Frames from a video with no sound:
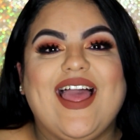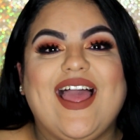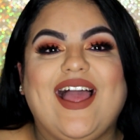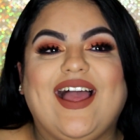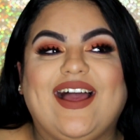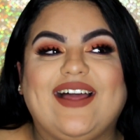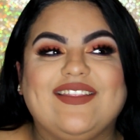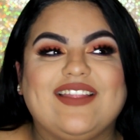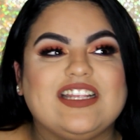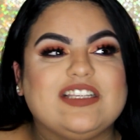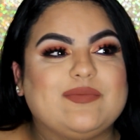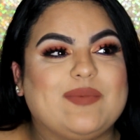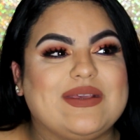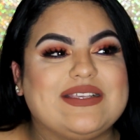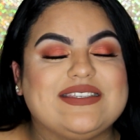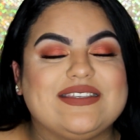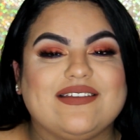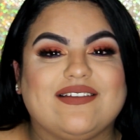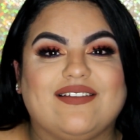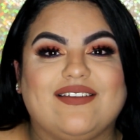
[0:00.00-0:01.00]
And that's
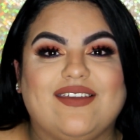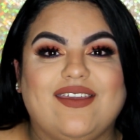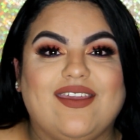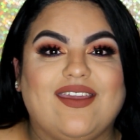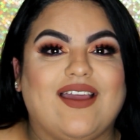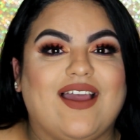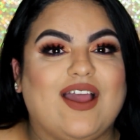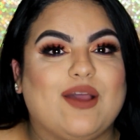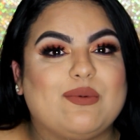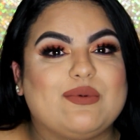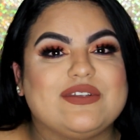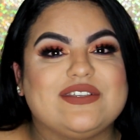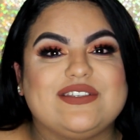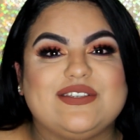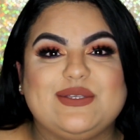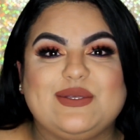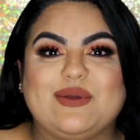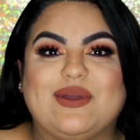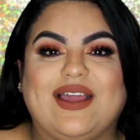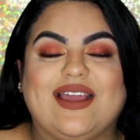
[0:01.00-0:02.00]
basically it. I will
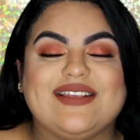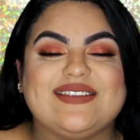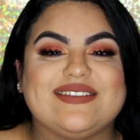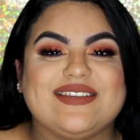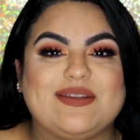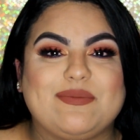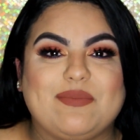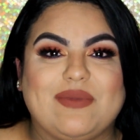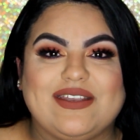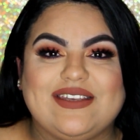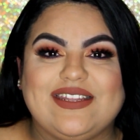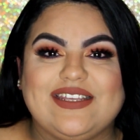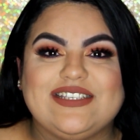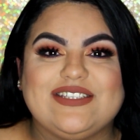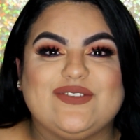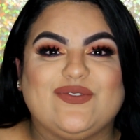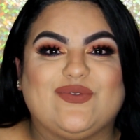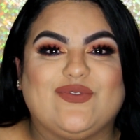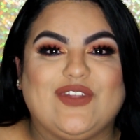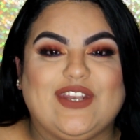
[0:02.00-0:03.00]
see you guys in
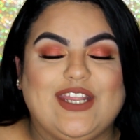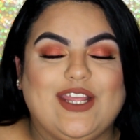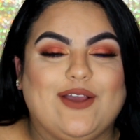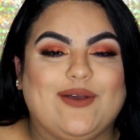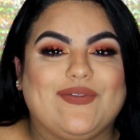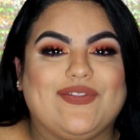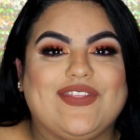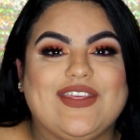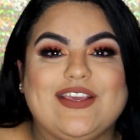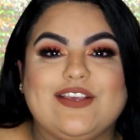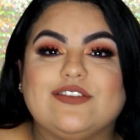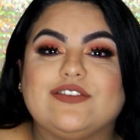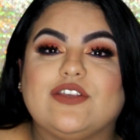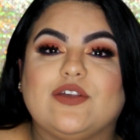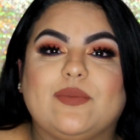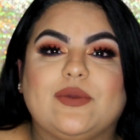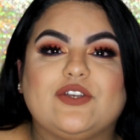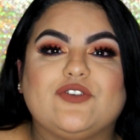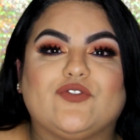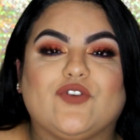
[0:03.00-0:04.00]
Monday's video. Thank you
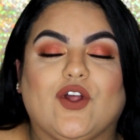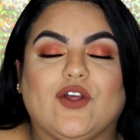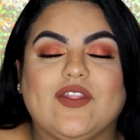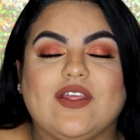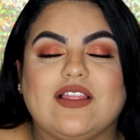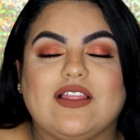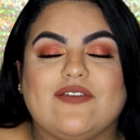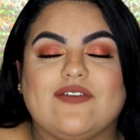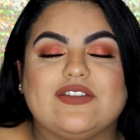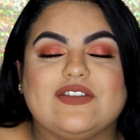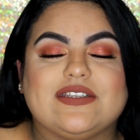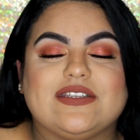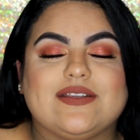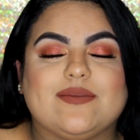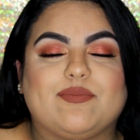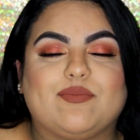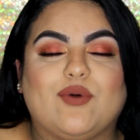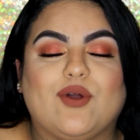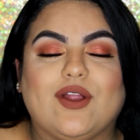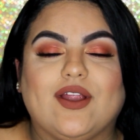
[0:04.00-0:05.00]
so much for all the love and
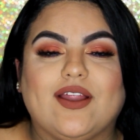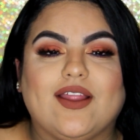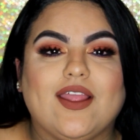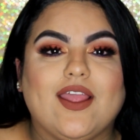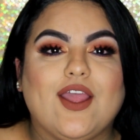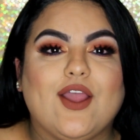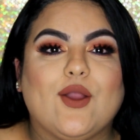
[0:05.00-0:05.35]
support.